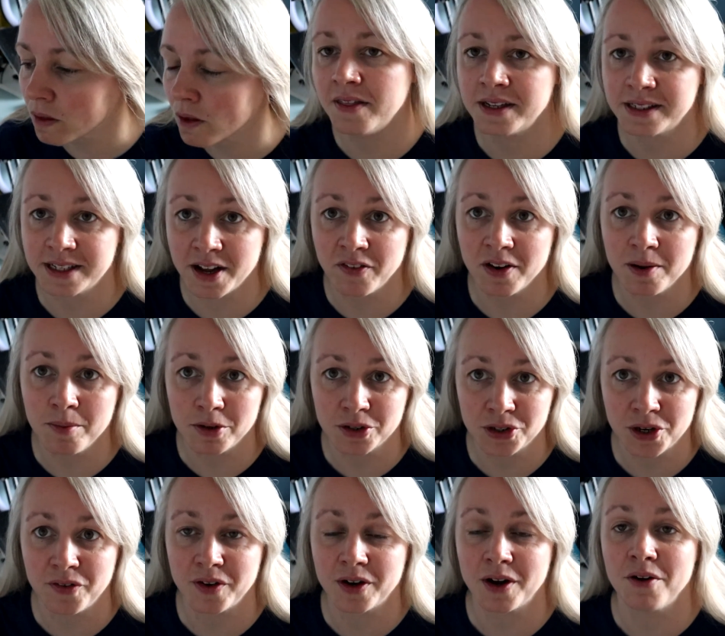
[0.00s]
There's definitely more
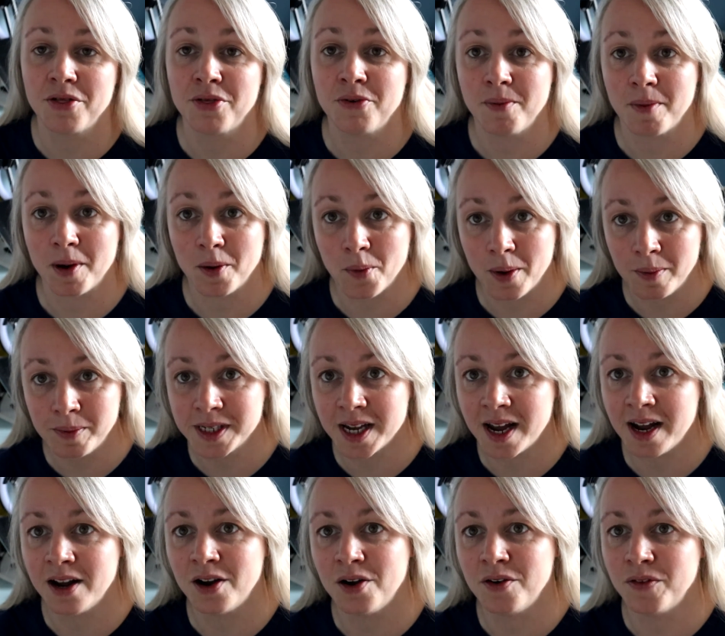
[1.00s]
traffic going through my
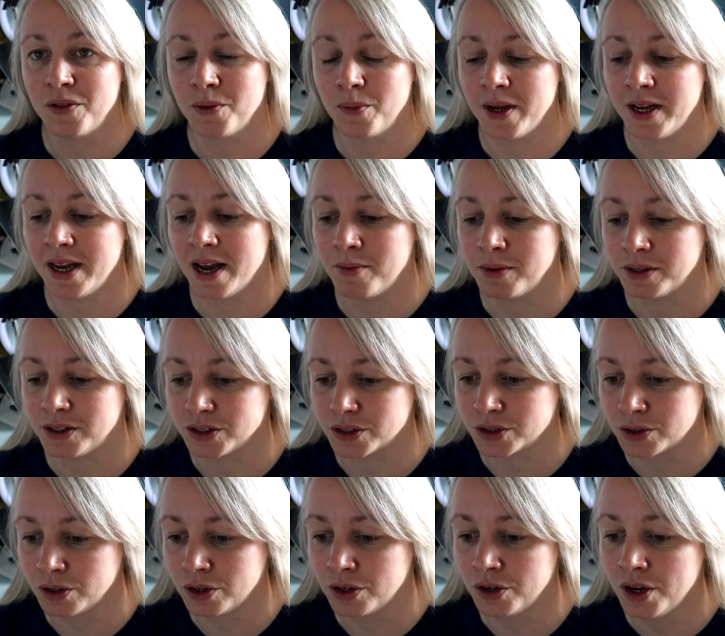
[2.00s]
website over the weekend, which is
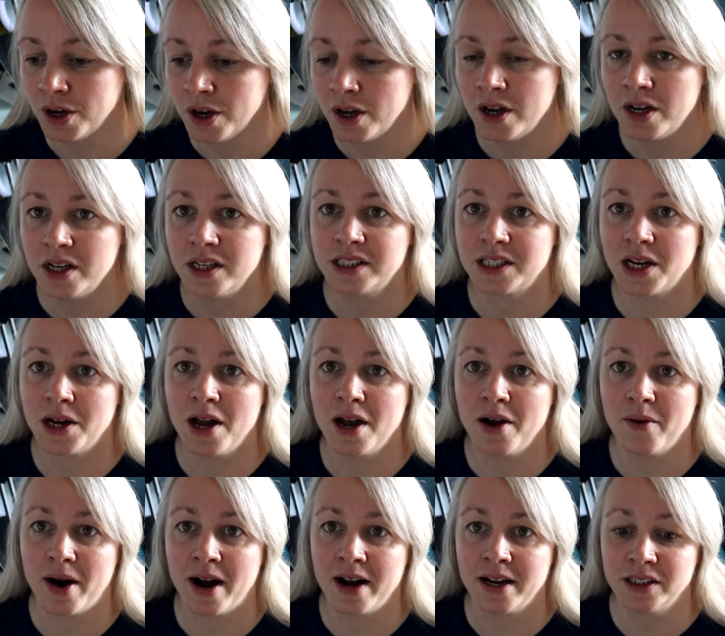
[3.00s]
good.
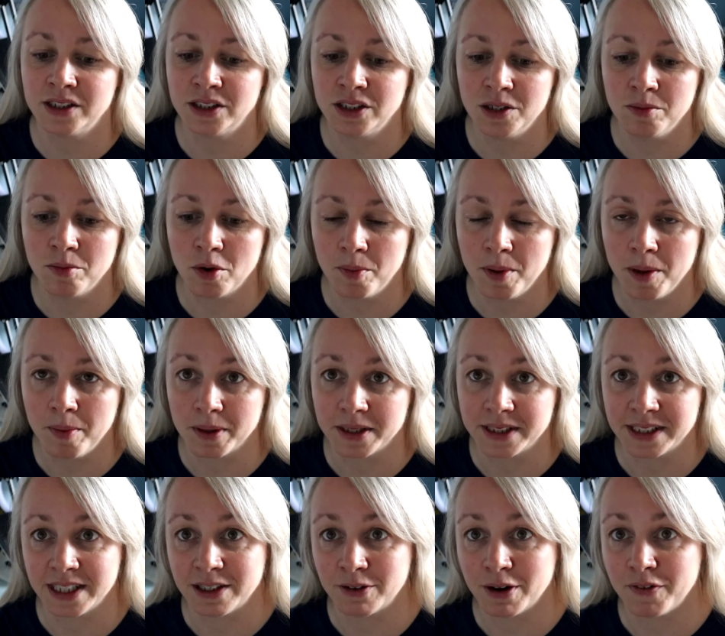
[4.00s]
So I assume more people are
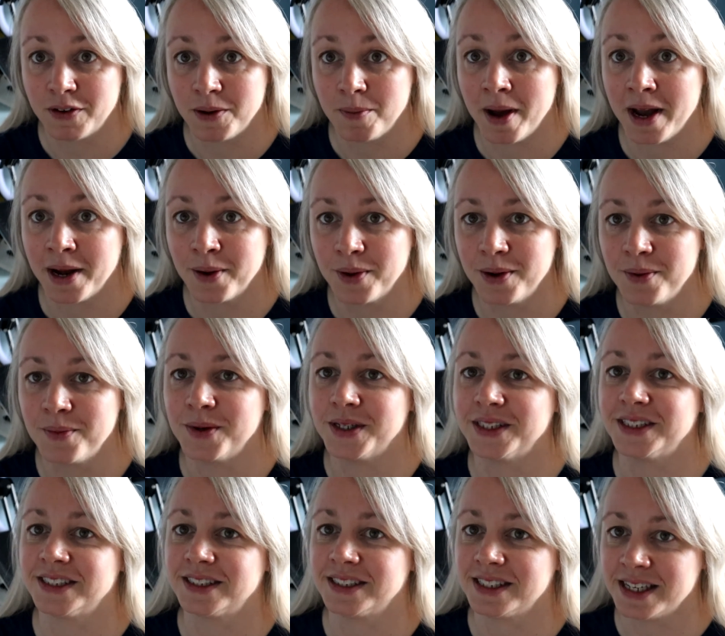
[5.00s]
seeing Crafty Penguin,
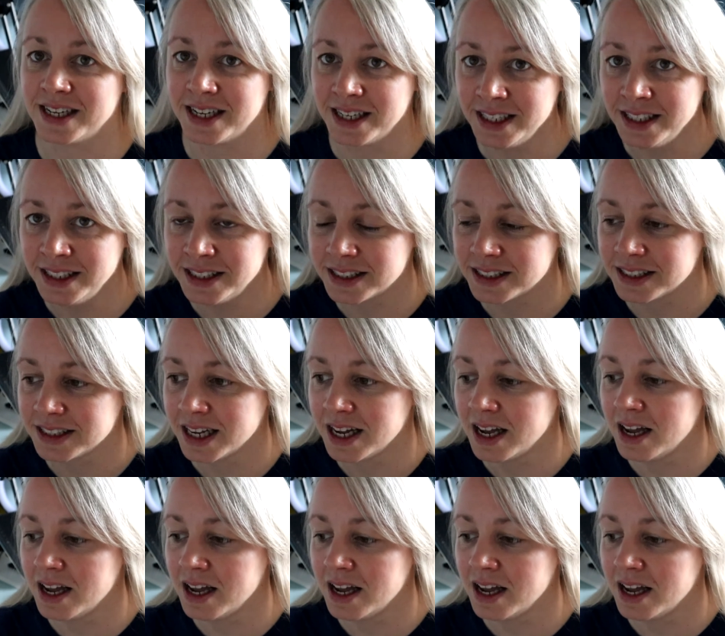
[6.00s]
which is nice.